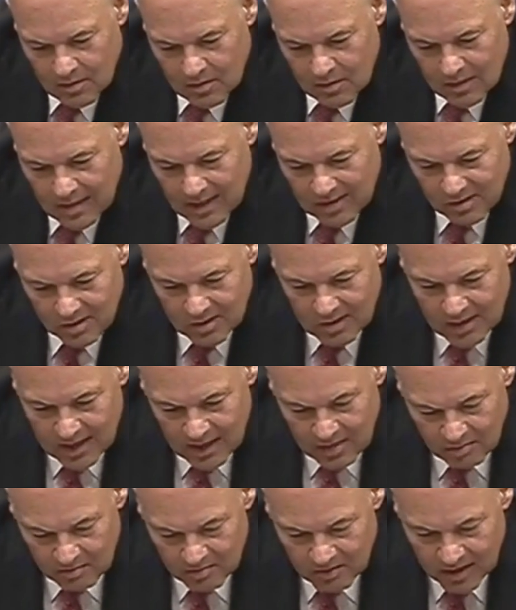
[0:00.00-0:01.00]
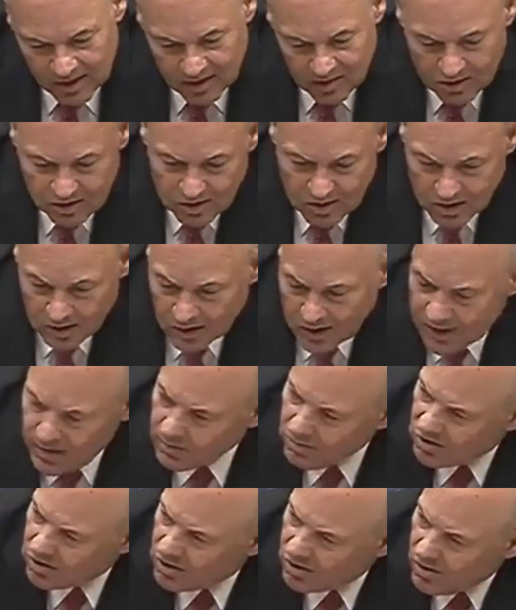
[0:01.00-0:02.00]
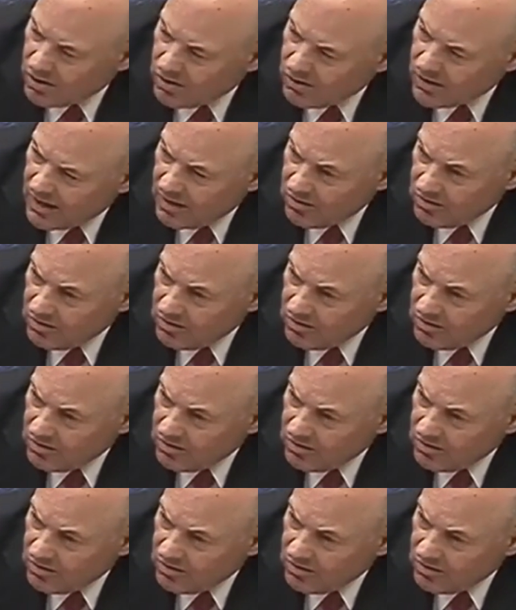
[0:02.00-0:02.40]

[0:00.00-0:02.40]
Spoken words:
That's an outrageous claim, sir, and I